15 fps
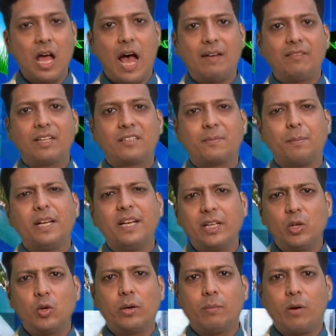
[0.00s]
I've explained
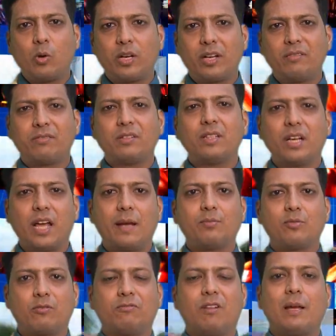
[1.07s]
you about different types
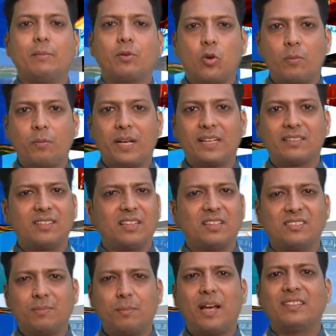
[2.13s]
of fiber optics and the
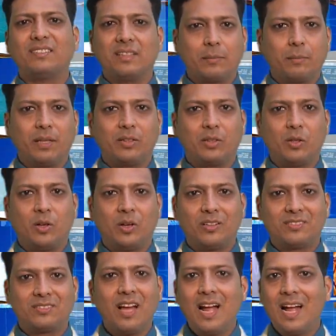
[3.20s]
splicing
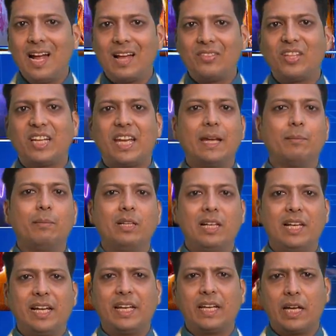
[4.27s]
methods and the cable
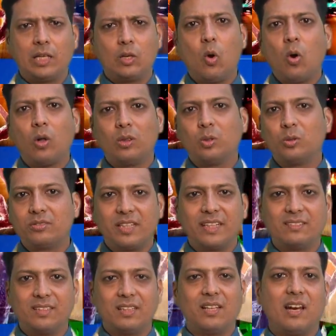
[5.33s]
laying and all those
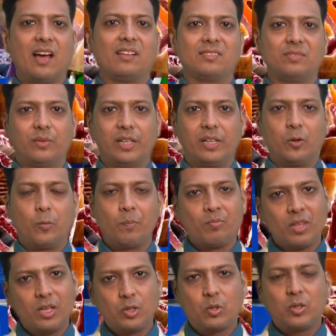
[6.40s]
things in the last video.
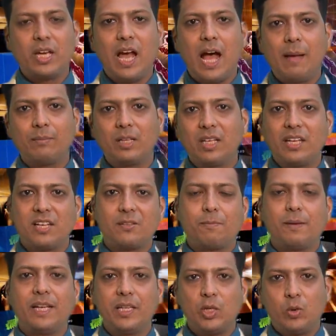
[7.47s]
Today I'm going to
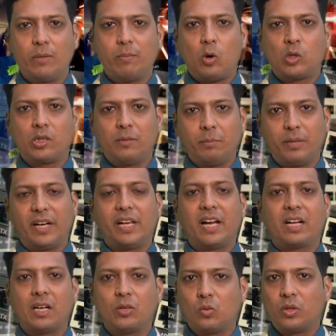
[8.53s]
explain you about the media
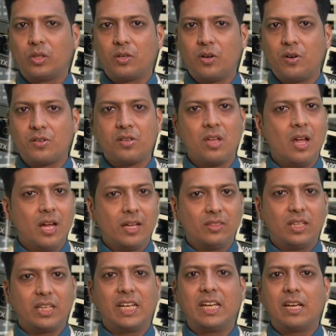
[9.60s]
converters,
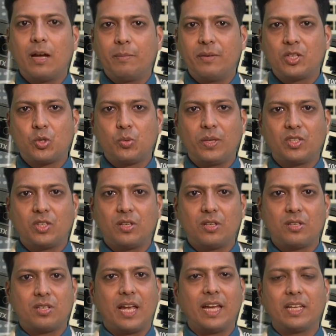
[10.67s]
the gigabit
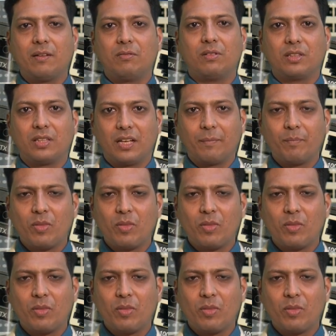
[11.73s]
switches and everything.